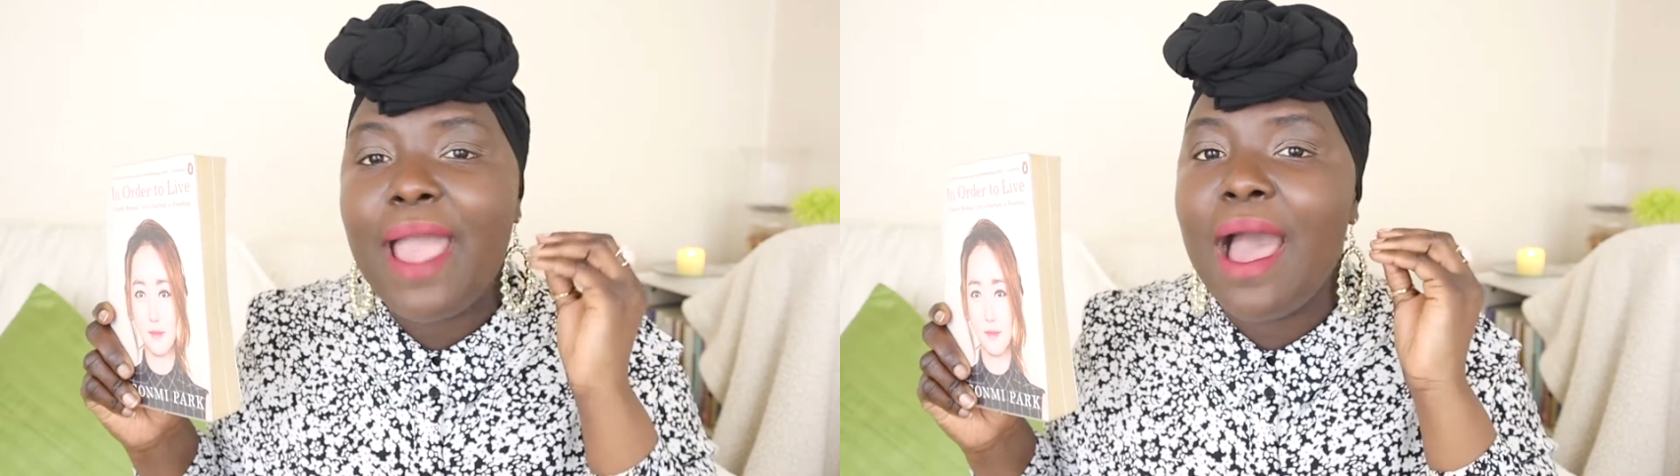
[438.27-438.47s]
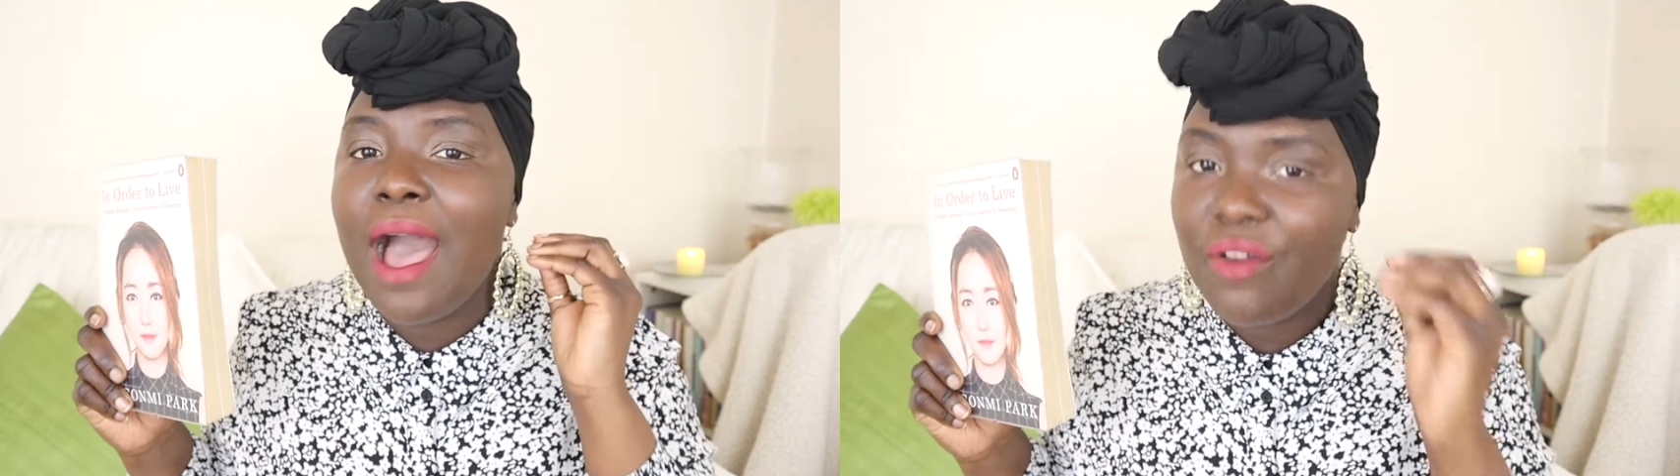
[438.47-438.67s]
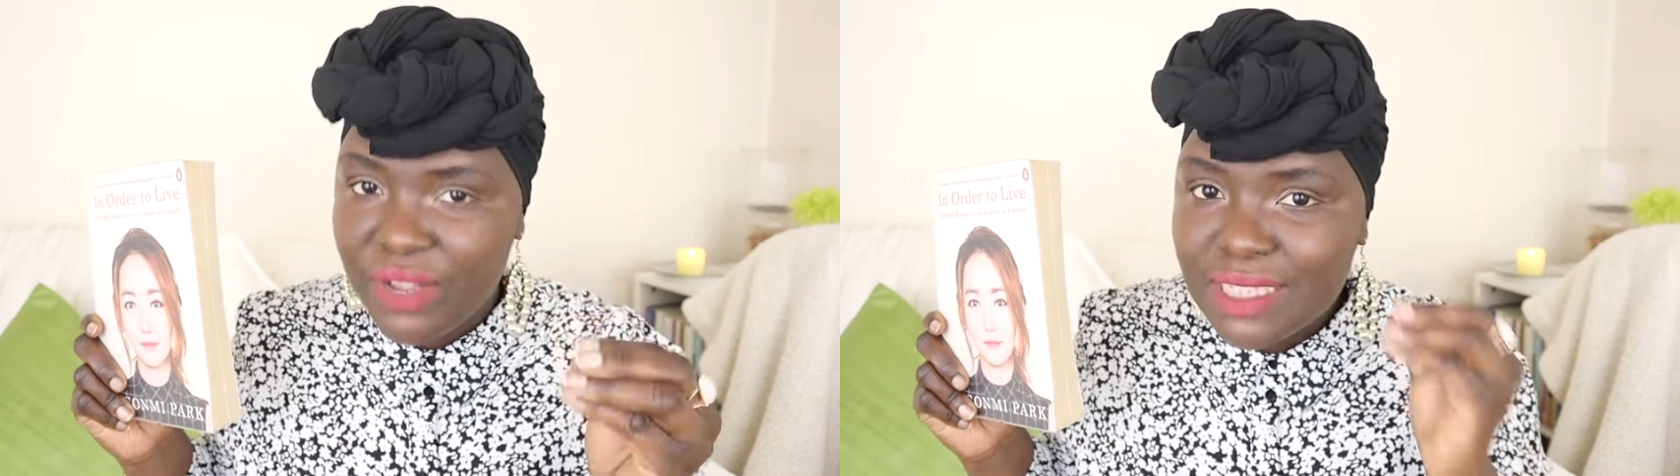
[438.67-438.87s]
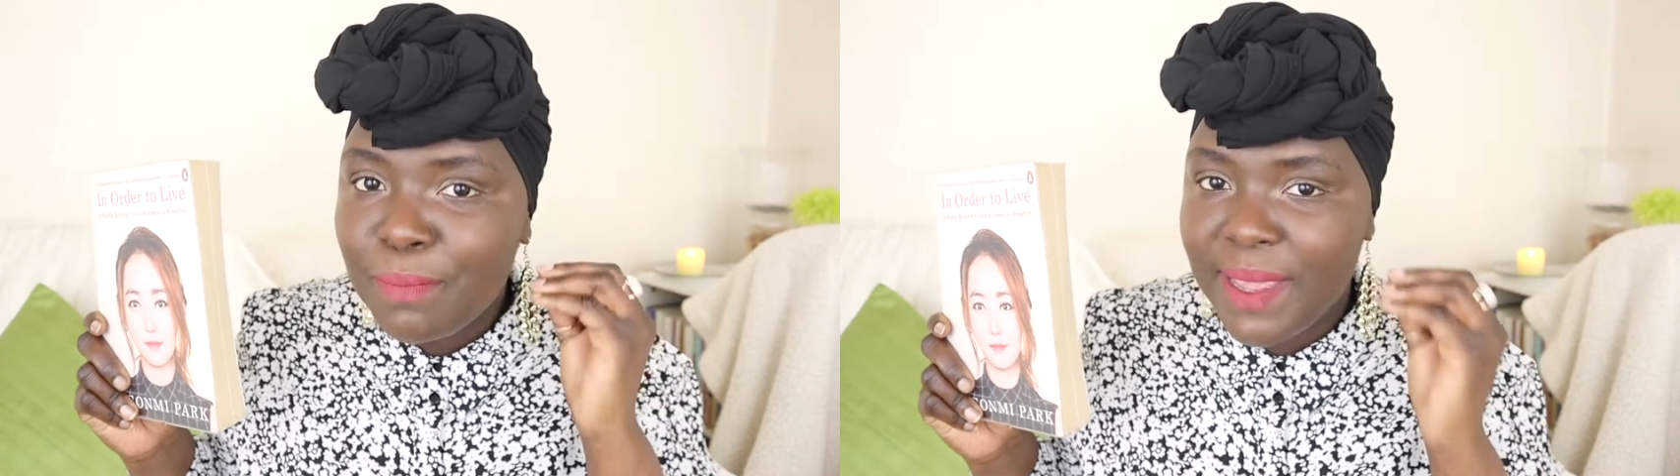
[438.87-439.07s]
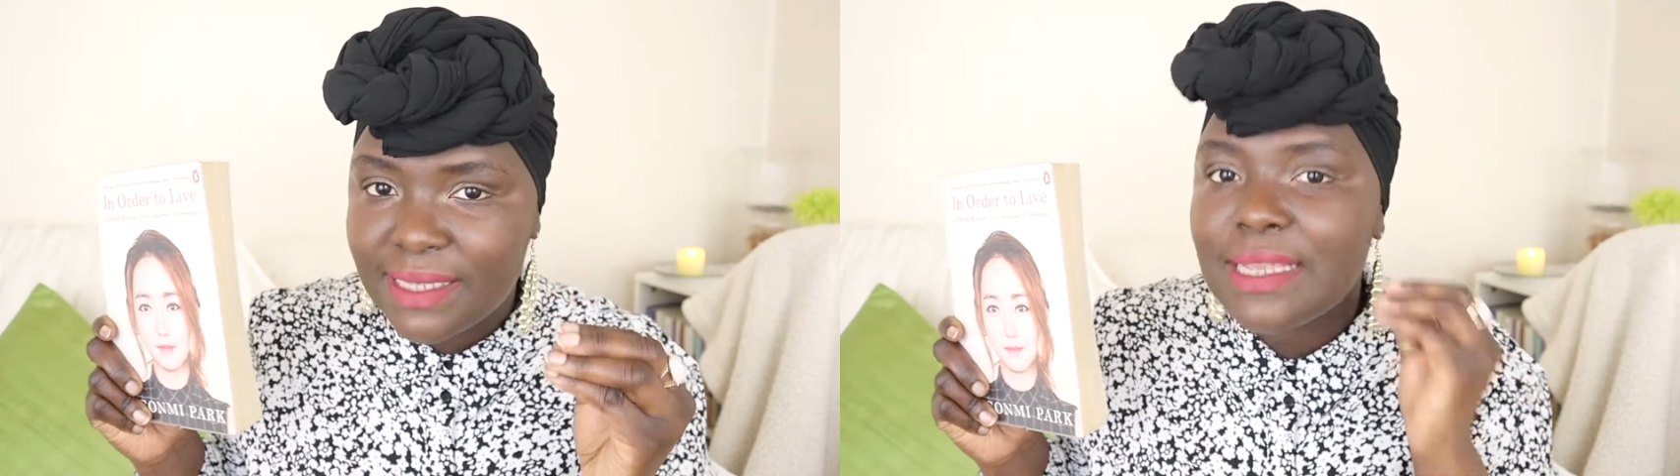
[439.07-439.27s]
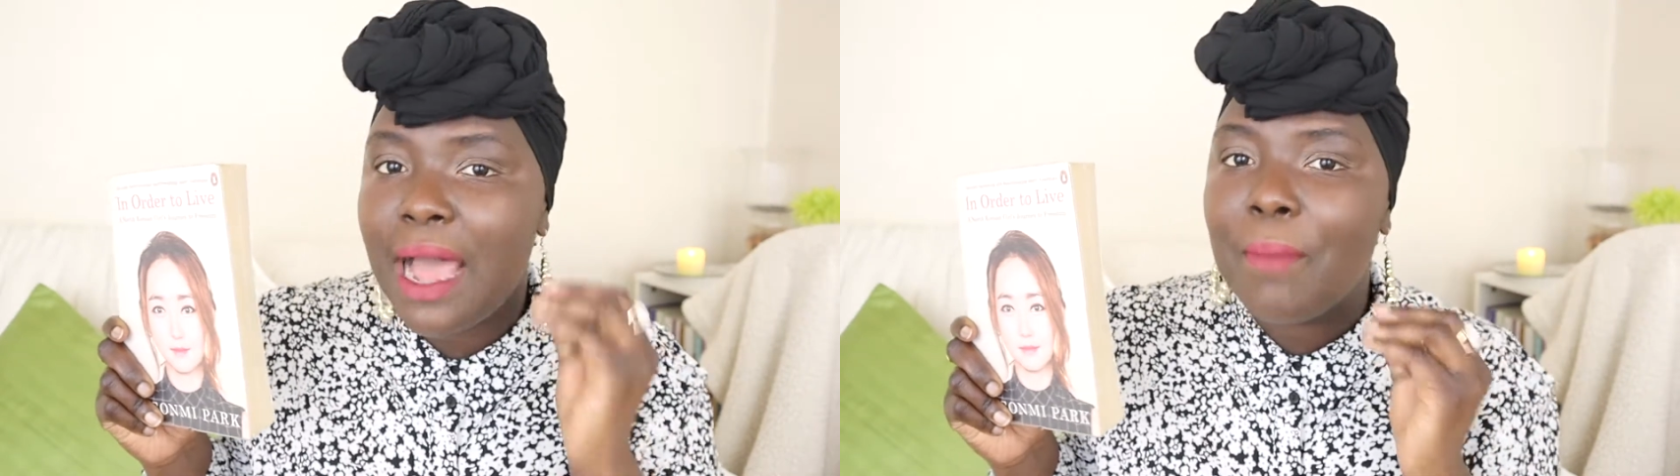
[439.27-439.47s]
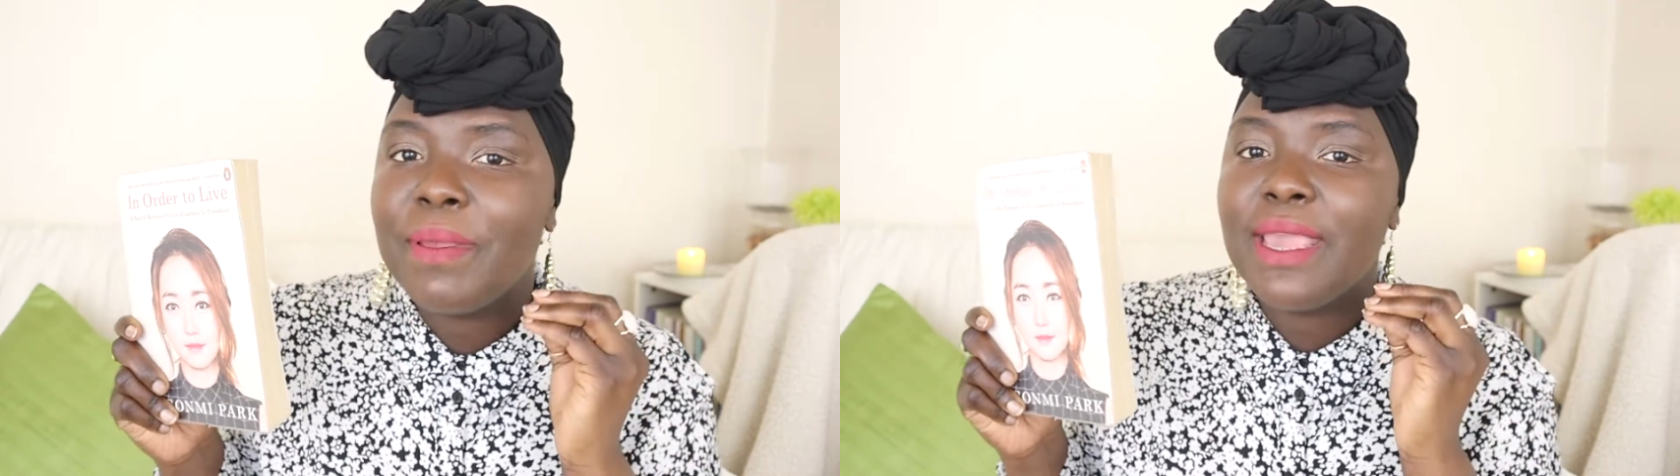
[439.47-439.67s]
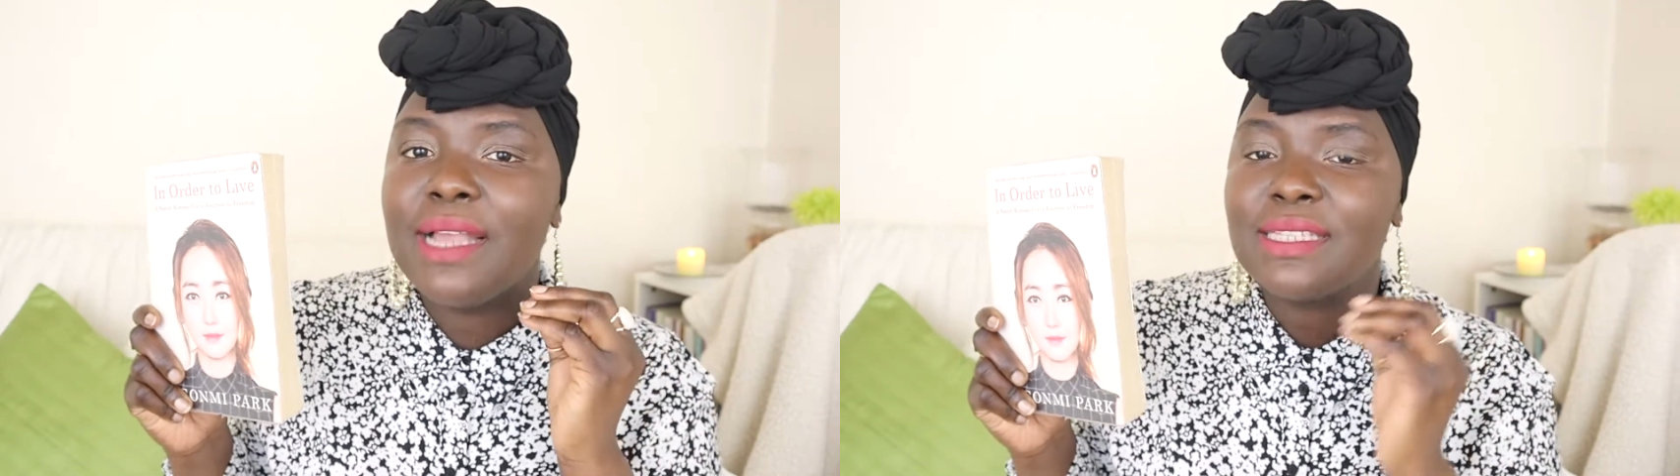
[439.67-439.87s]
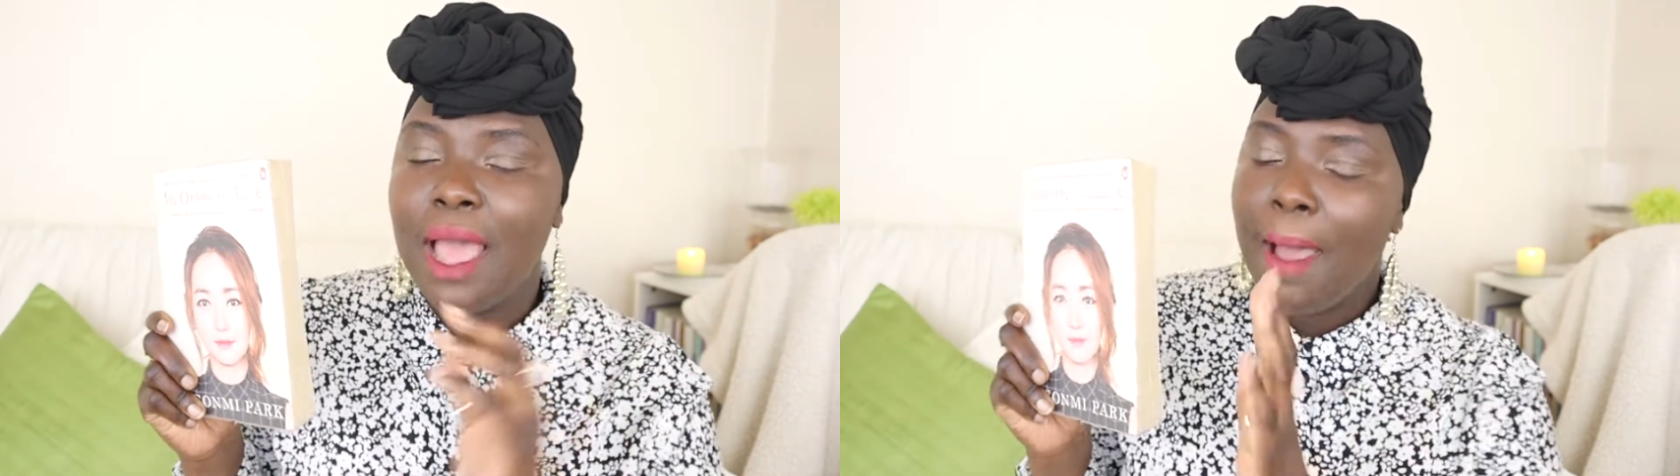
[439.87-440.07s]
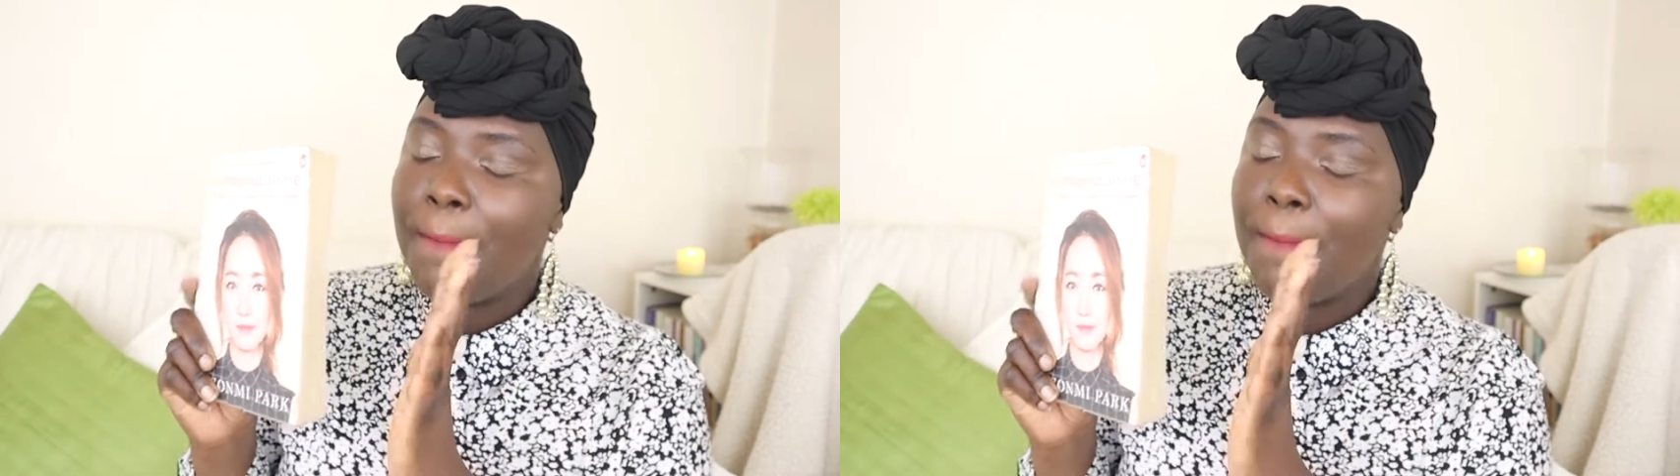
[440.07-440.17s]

I haven't picked it up yet,